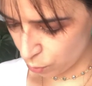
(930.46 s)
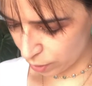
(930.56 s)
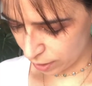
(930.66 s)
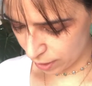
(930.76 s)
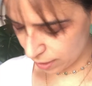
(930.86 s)

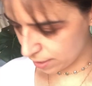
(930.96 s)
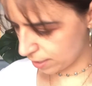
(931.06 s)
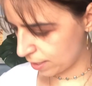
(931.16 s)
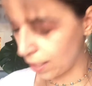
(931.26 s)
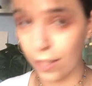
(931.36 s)

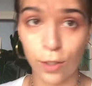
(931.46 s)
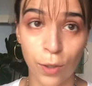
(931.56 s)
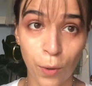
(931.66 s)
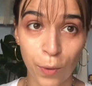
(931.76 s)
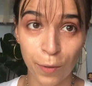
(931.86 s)
yes, let's
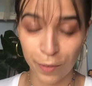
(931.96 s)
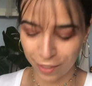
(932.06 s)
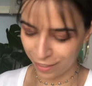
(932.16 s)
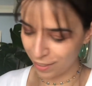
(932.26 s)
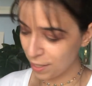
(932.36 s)
go with
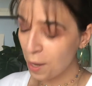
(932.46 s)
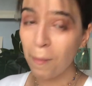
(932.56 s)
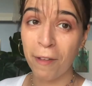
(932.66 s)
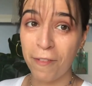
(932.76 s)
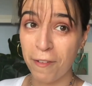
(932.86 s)

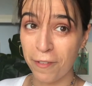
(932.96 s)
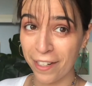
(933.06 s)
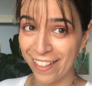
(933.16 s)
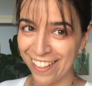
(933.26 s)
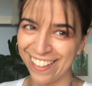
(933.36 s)
my
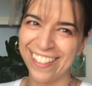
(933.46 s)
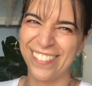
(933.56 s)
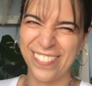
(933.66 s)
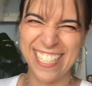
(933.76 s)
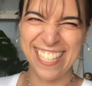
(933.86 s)
favorite,
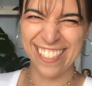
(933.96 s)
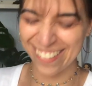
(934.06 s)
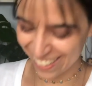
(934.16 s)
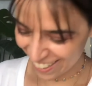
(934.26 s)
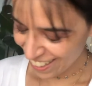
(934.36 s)

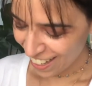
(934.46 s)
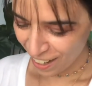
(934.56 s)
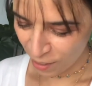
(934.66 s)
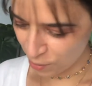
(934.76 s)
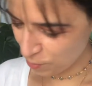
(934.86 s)
Wisteria.
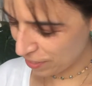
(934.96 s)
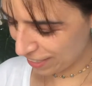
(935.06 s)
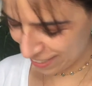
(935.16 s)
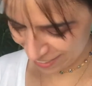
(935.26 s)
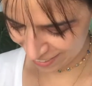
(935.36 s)
Oh
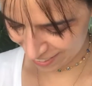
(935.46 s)
man,